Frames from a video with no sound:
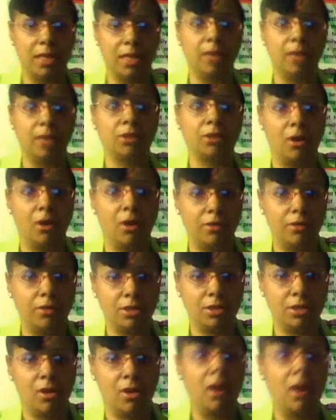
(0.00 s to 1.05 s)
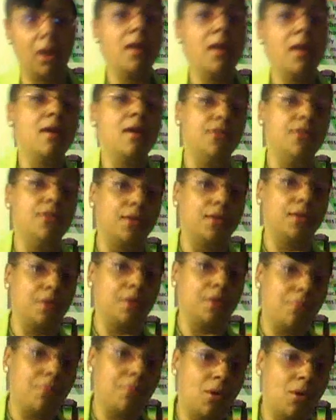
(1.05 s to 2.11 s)
and authorities are, then
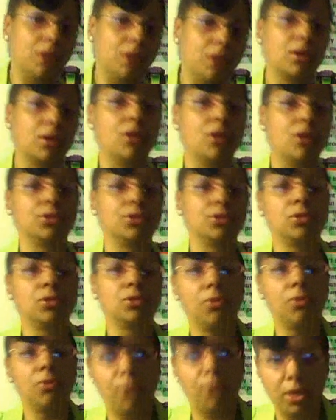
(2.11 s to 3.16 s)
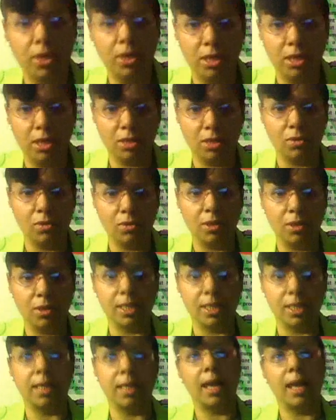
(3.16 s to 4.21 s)
report those to the funding source.
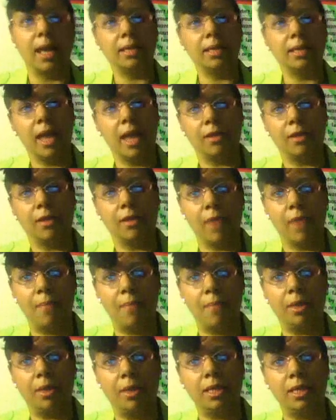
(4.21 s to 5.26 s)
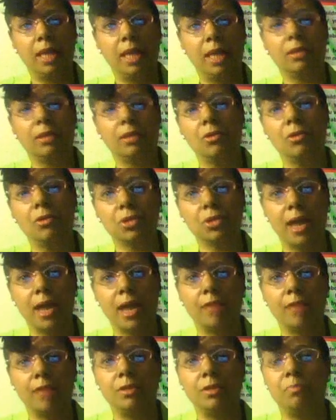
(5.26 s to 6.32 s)
Get that grant money, get those
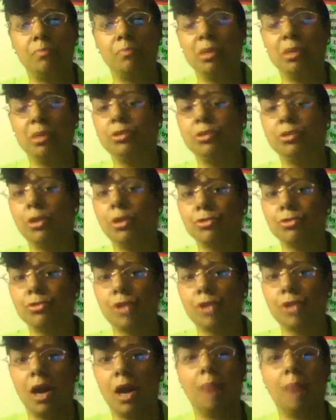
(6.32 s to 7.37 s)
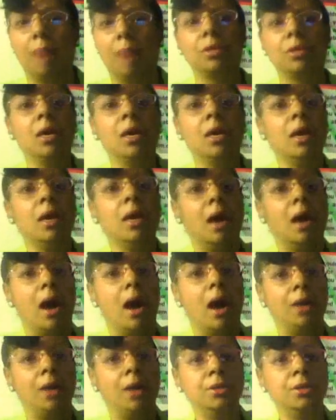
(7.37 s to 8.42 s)
salaries, build those jobs
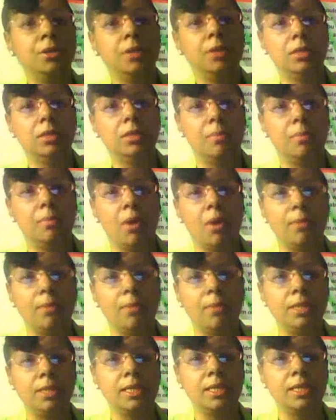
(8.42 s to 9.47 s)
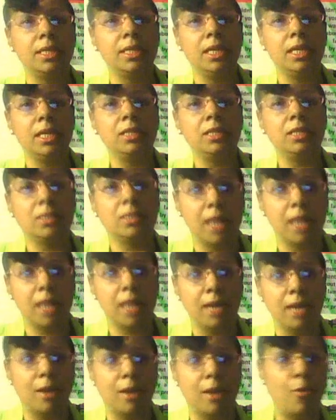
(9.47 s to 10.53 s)
underneath departments in each
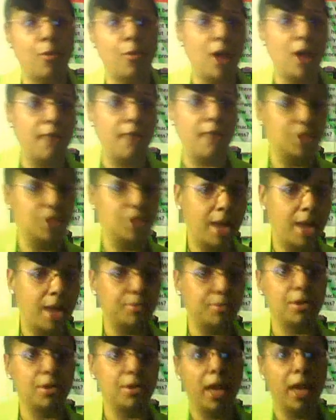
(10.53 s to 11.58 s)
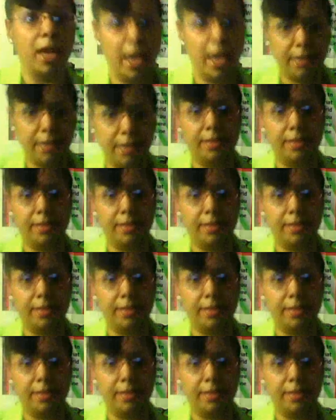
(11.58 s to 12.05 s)
state that will have chapter heads.